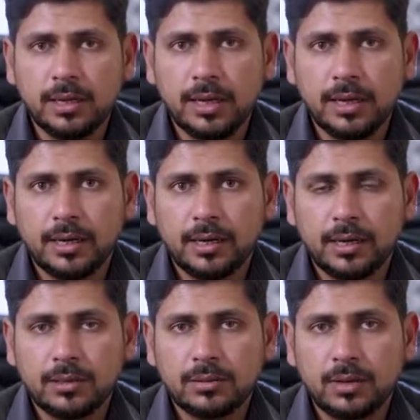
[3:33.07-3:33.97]
and it
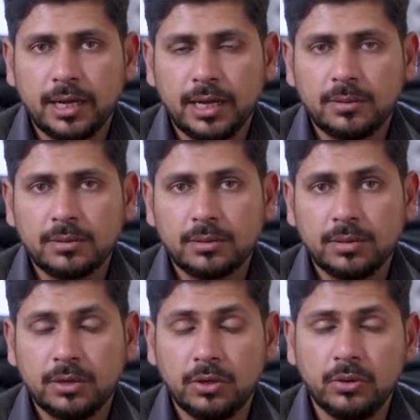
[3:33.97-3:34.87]
also helps
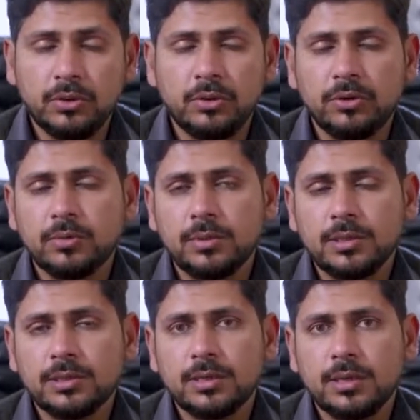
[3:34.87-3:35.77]
new
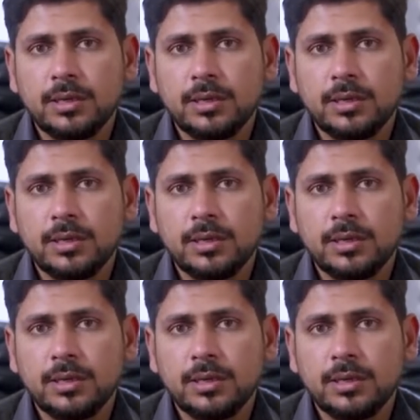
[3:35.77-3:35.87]
YouTubers